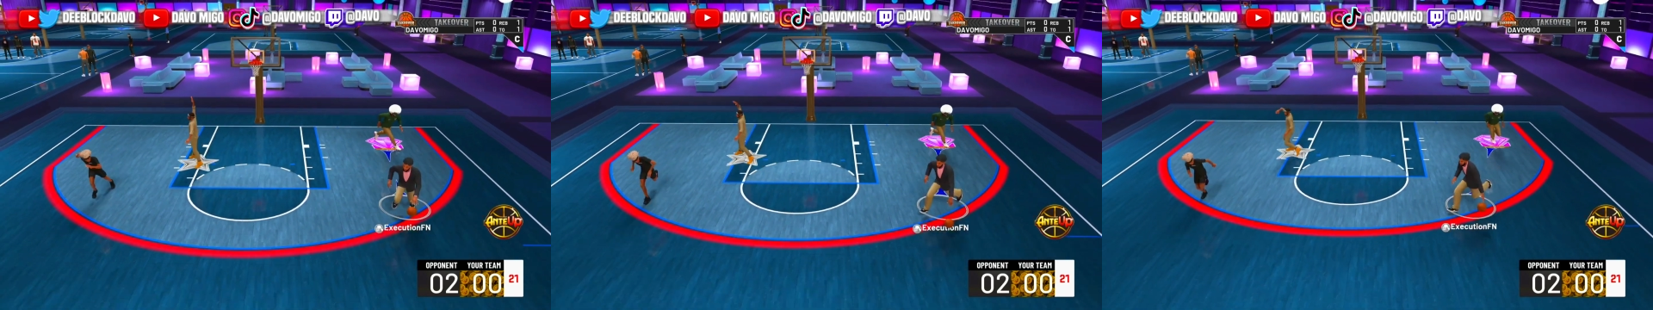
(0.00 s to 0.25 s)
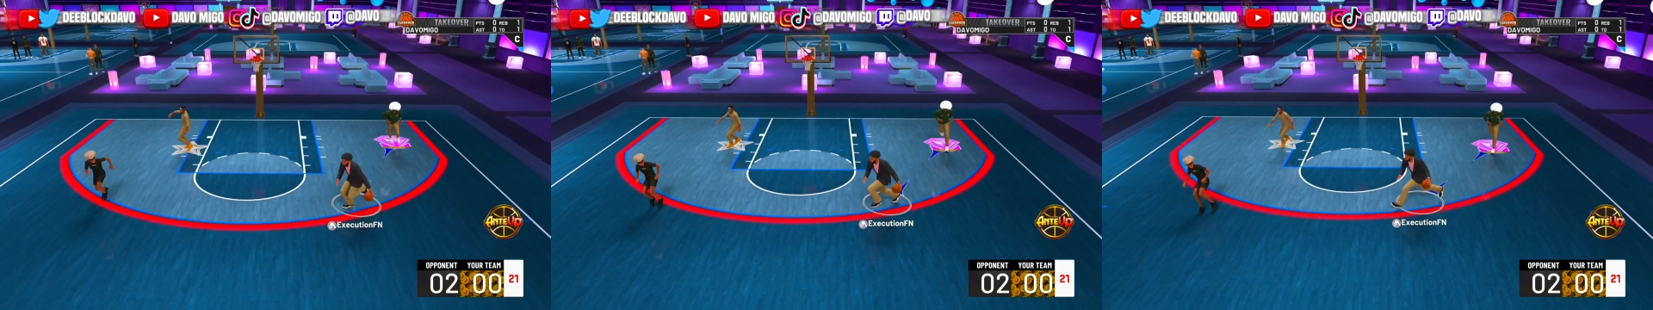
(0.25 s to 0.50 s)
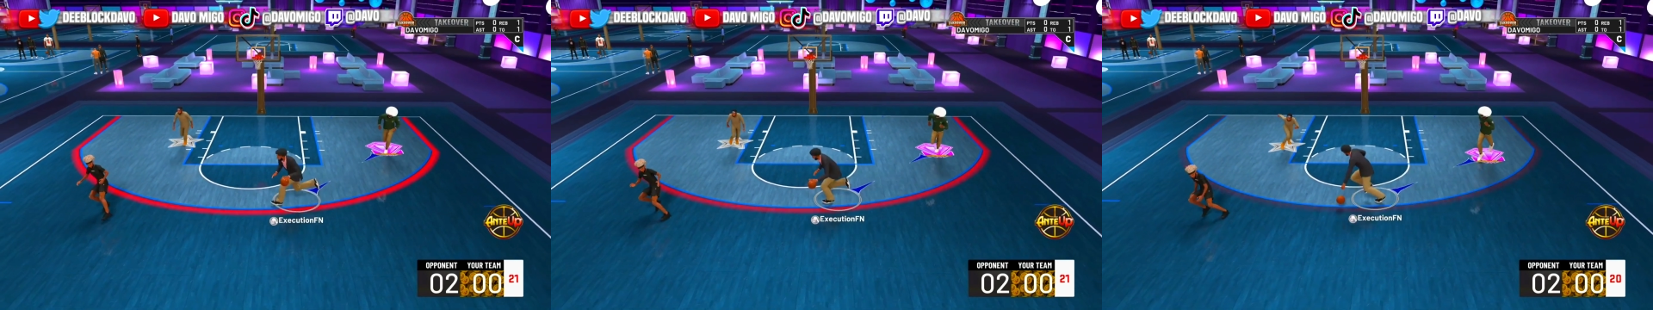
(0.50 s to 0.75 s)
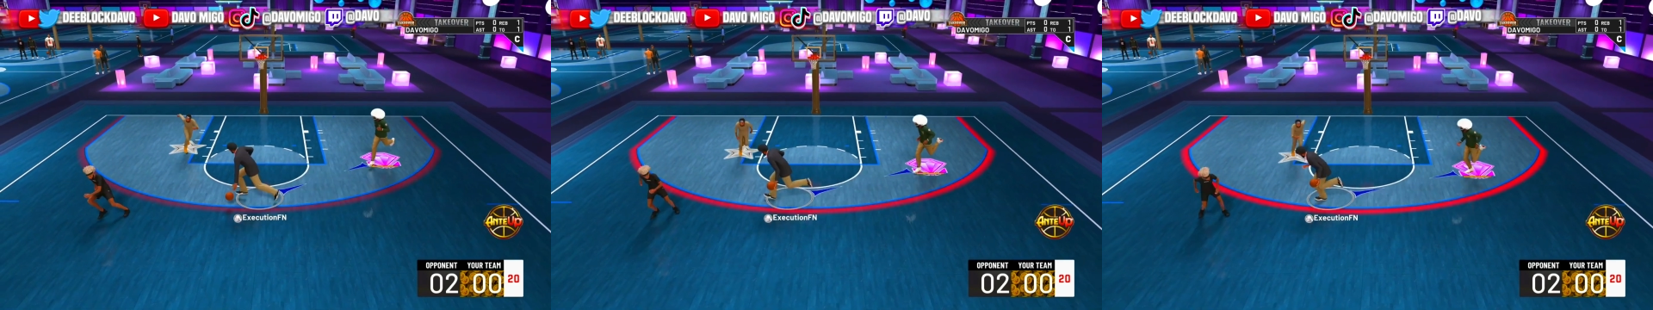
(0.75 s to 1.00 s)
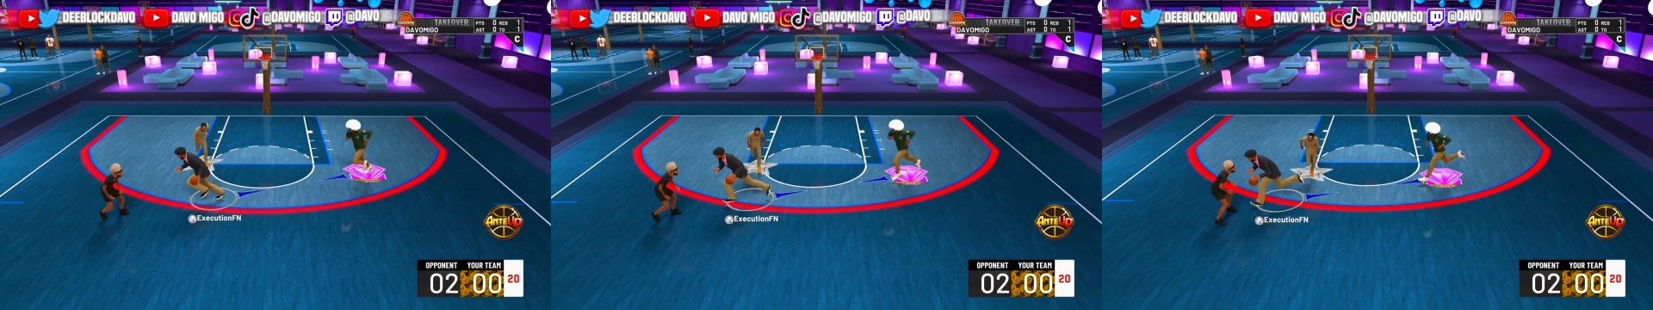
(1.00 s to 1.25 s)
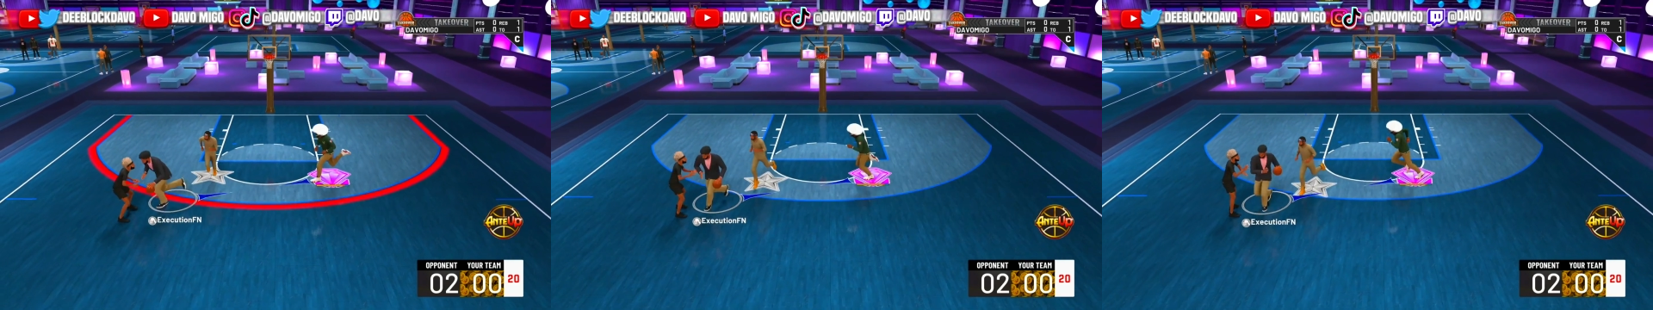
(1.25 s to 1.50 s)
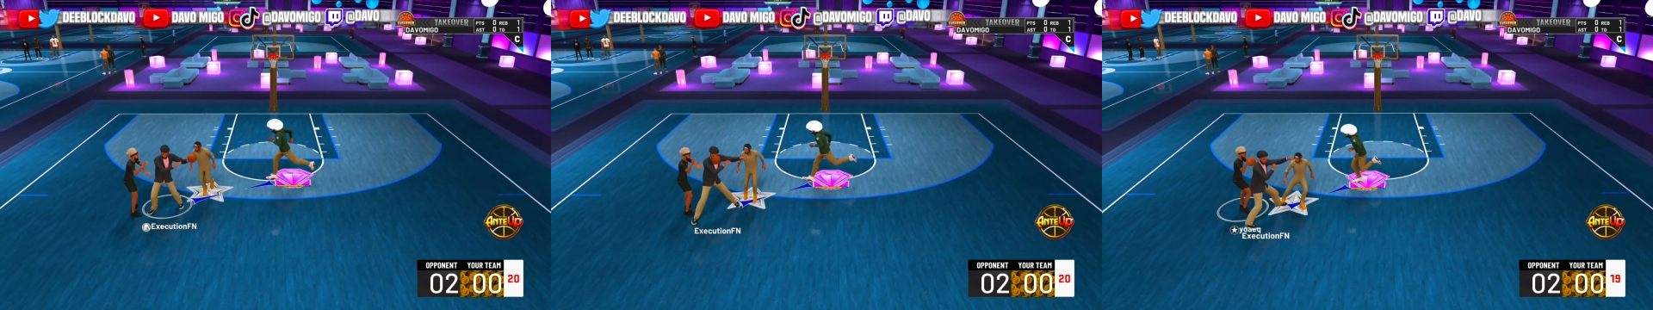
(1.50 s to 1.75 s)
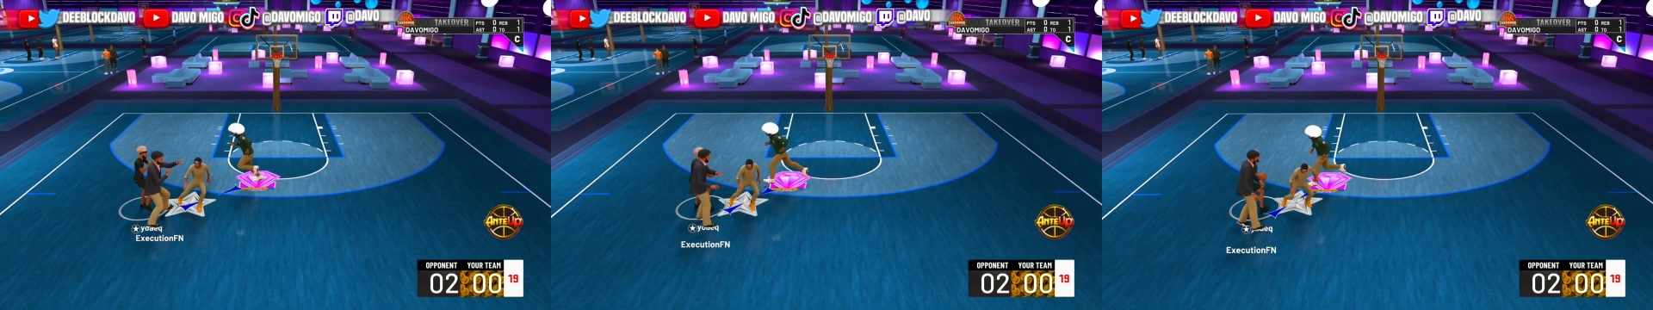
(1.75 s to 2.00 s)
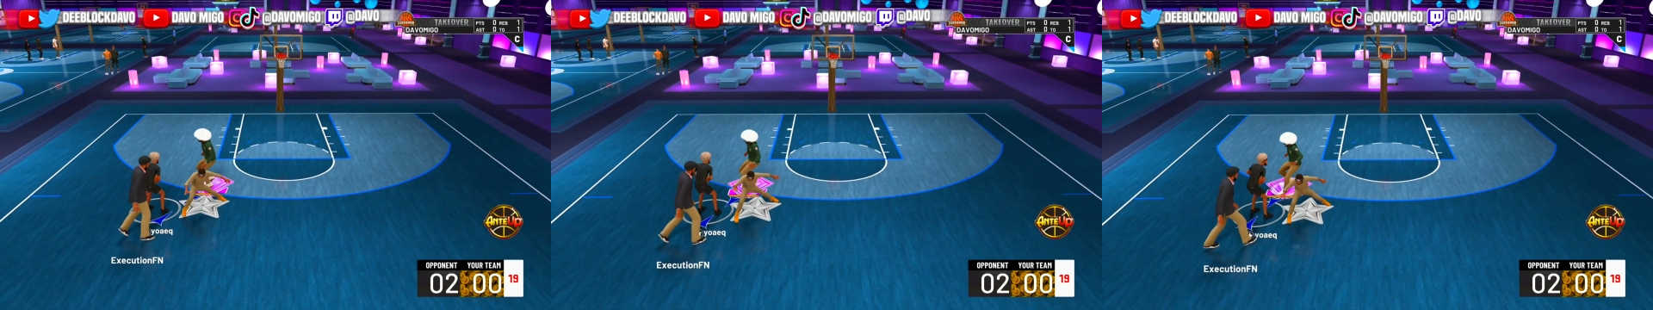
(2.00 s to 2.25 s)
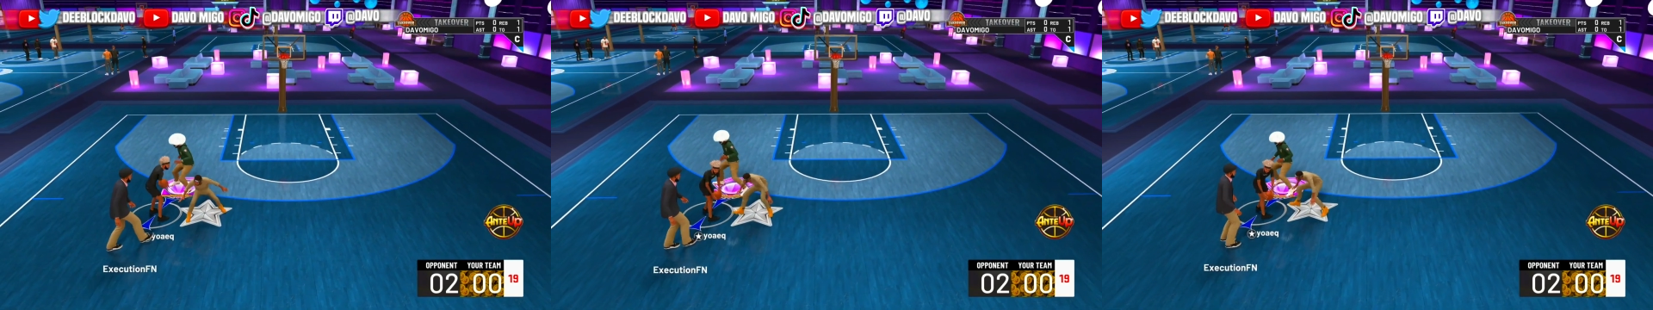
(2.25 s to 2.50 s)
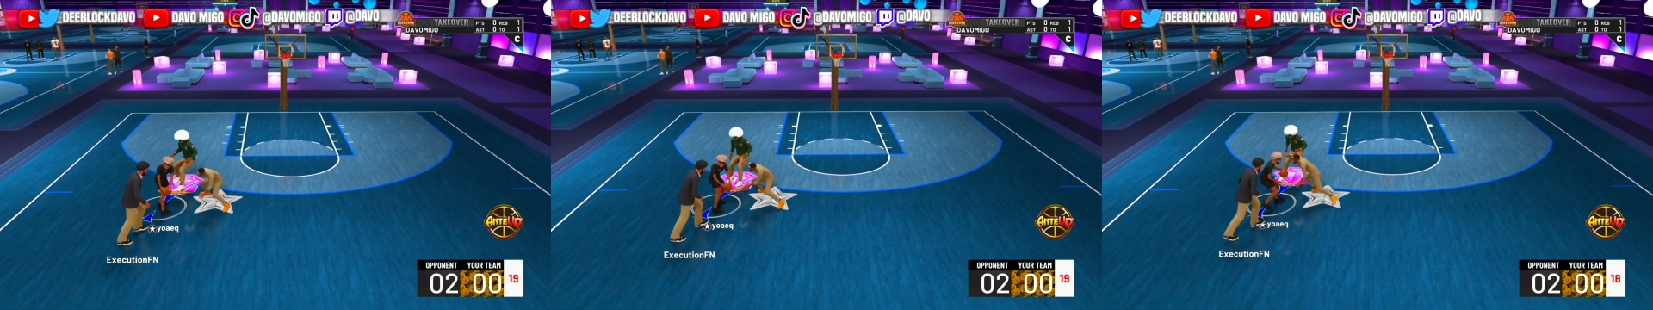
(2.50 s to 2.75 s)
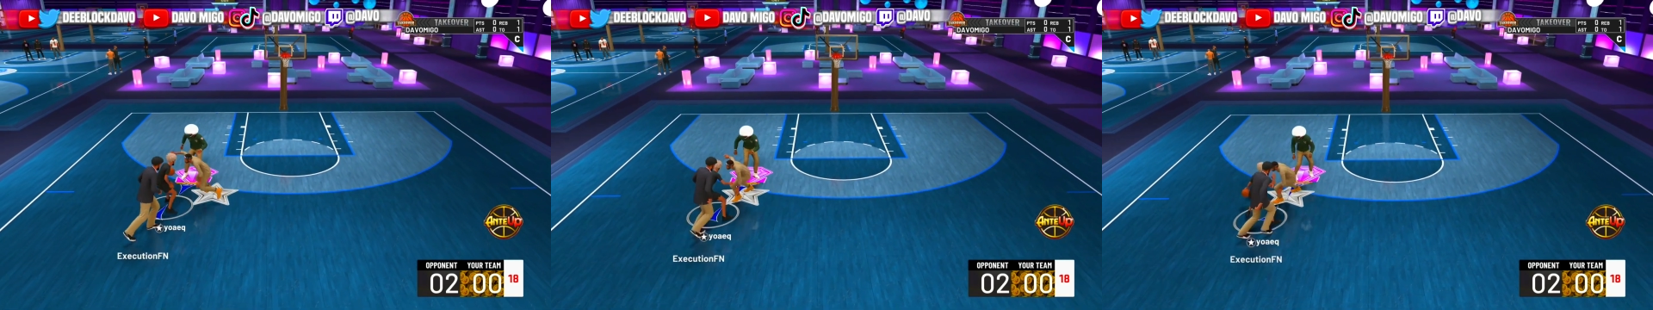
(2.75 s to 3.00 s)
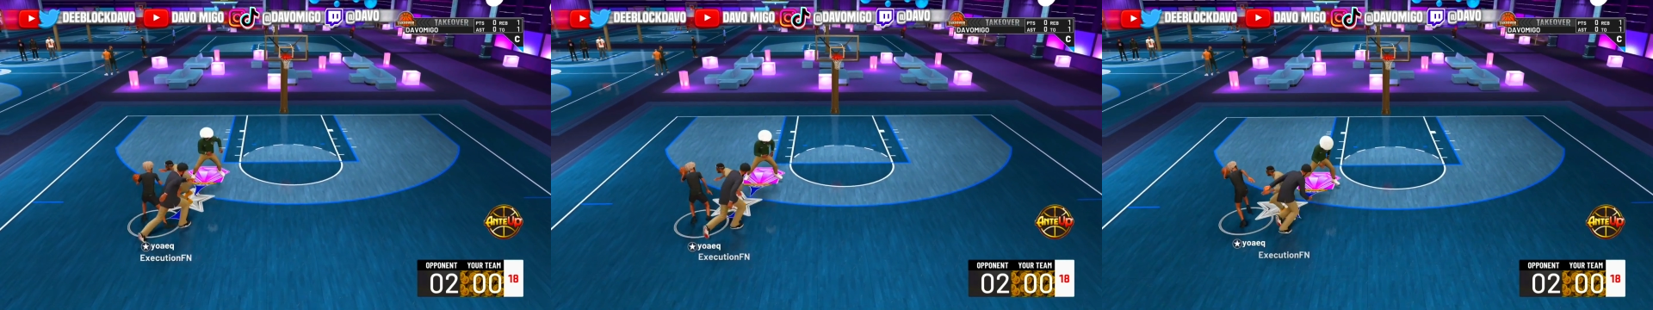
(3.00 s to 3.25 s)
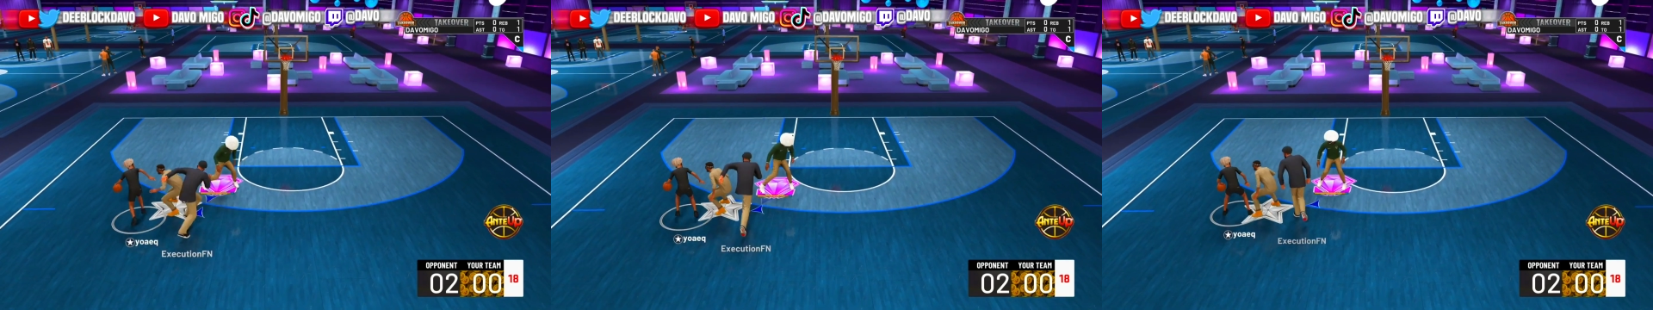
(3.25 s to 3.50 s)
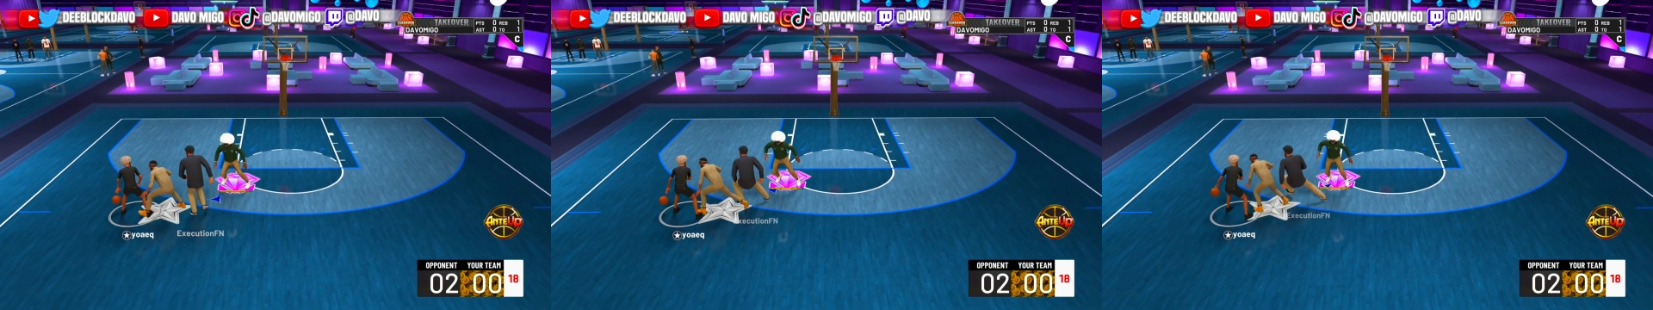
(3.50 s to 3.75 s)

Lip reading: [unreadable: no face in view]